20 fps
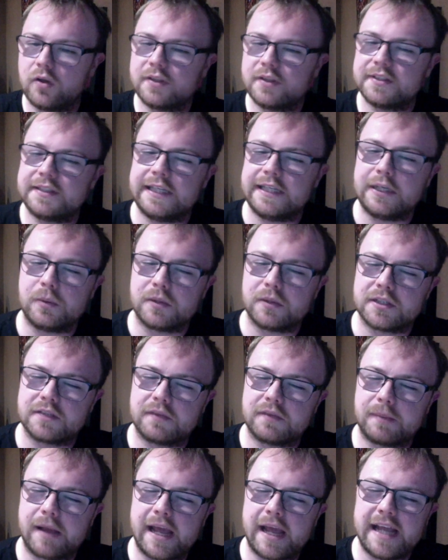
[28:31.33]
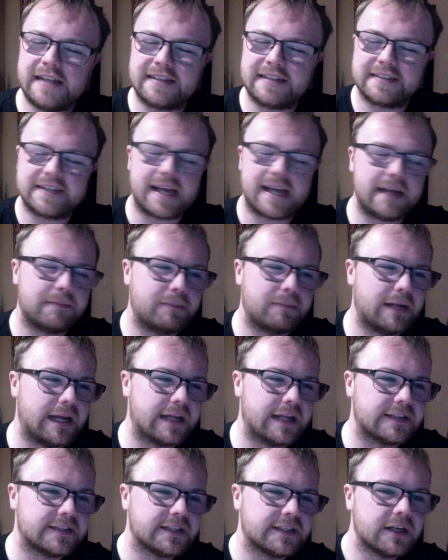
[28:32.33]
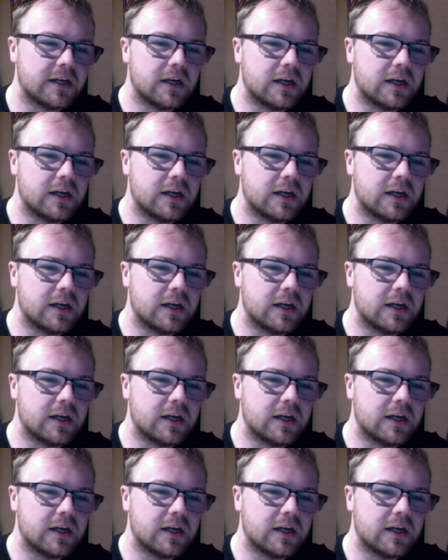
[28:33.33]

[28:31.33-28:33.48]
sequence of about 8 to 10 minutes